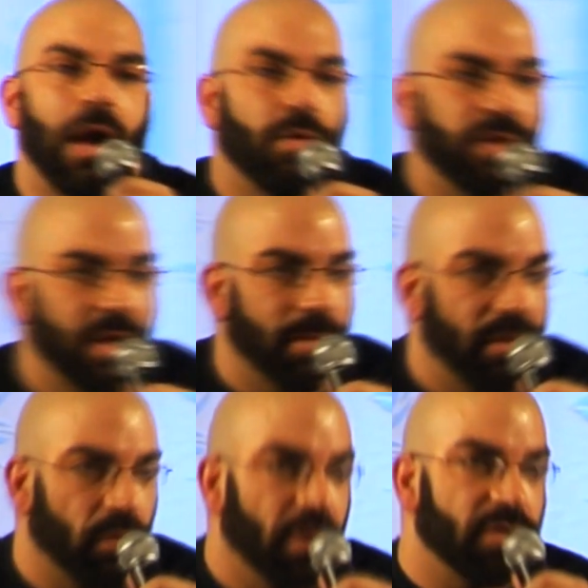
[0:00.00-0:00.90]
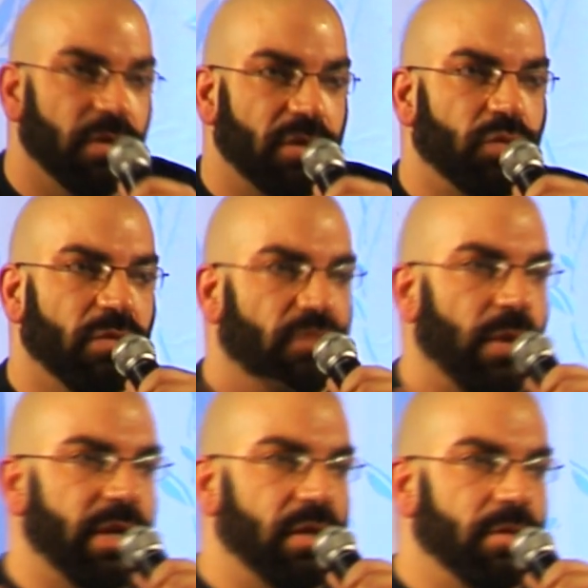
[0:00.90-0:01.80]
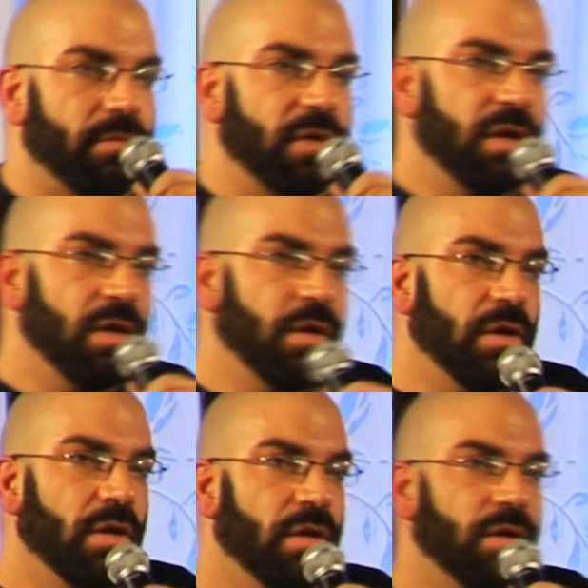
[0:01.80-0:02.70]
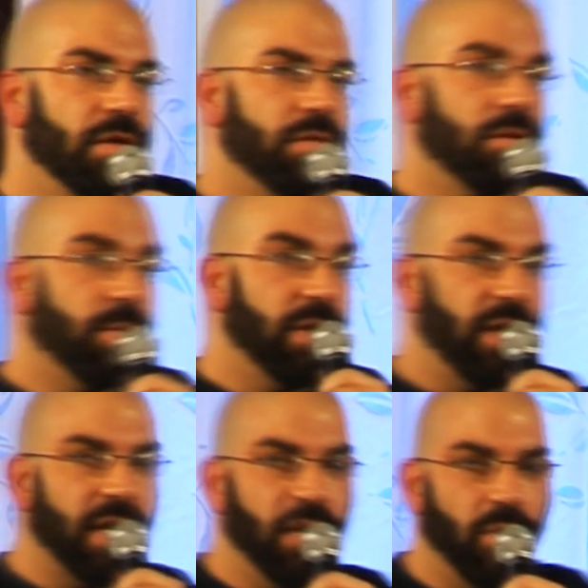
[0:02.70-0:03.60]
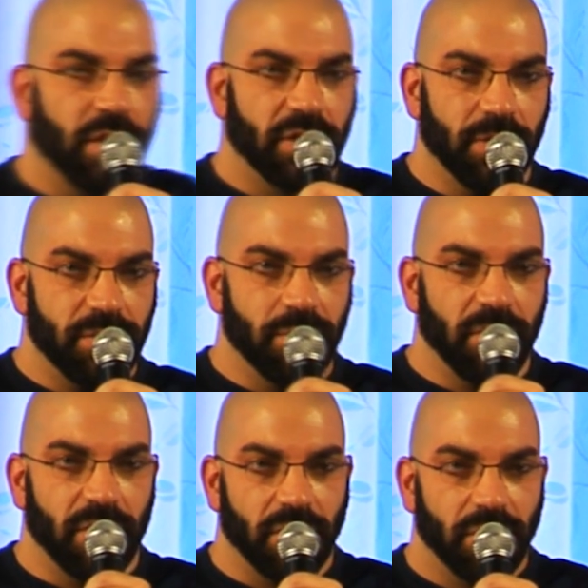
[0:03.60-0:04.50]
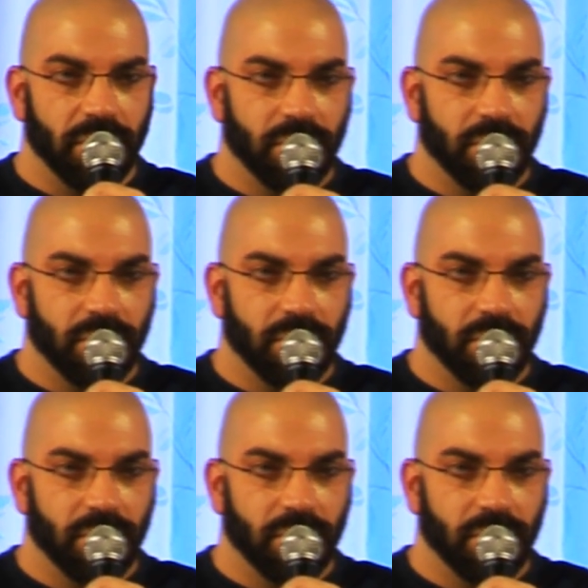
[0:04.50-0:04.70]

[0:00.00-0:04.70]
around him in order to avoid him. Well, one day he walked up to me.